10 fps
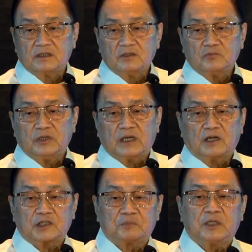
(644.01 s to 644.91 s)
when our
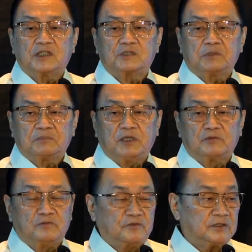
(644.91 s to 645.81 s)
experience must make
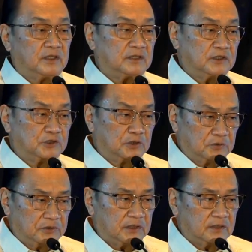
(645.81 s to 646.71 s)
room for their
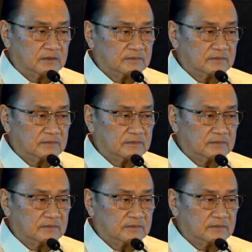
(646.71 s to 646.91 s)
ingenuity.